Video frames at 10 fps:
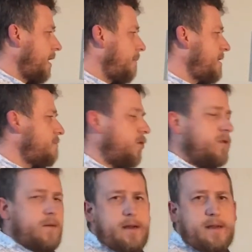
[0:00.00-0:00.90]
How many more
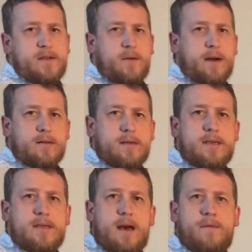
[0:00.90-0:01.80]
do I need to add on to
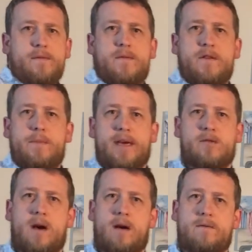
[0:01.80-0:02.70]
7 to make
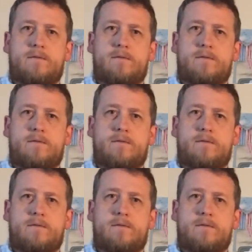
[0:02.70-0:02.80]
12?